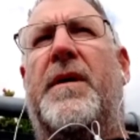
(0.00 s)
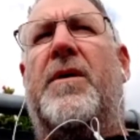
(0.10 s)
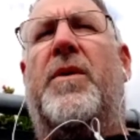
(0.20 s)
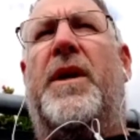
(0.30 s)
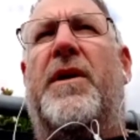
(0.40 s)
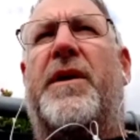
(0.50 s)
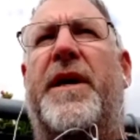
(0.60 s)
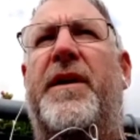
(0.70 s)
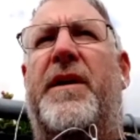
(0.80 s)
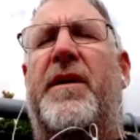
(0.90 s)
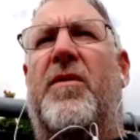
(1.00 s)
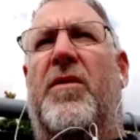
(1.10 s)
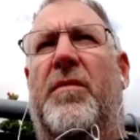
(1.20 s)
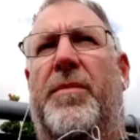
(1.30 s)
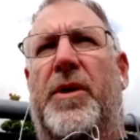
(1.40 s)
We're located in
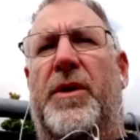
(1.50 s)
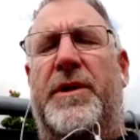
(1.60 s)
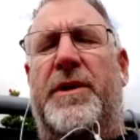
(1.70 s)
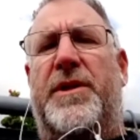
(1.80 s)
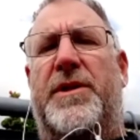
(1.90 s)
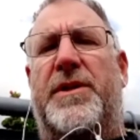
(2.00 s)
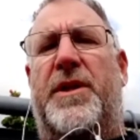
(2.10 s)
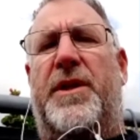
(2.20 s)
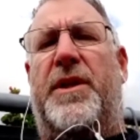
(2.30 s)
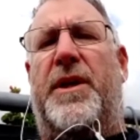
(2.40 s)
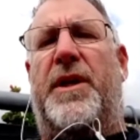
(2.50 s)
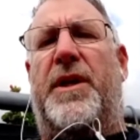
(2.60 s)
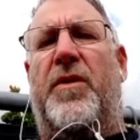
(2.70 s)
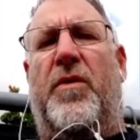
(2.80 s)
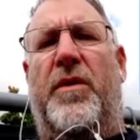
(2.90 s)
Aalborg, which is in
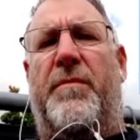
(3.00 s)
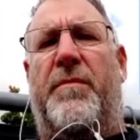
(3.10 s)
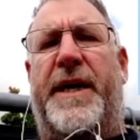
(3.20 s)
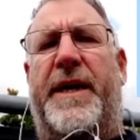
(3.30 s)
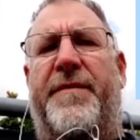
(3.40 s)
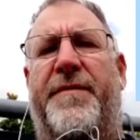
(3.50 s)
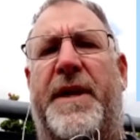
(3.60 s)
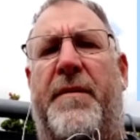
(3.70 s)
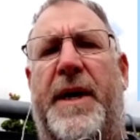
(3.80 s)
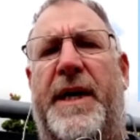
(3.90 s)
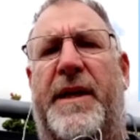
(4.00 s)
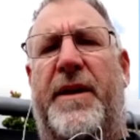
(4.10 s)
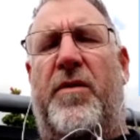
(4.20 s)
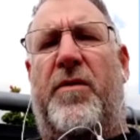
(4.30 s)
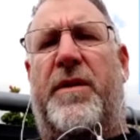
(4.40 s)
the northern part of Denmark
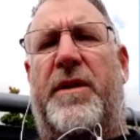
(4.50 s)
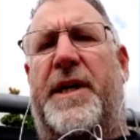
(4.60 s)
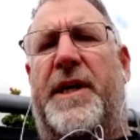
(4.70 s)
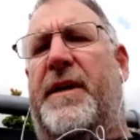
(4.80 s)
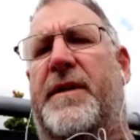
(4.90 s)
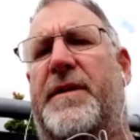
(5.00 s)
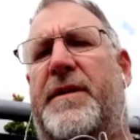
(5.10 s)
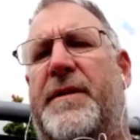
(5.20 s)
in North Jutland.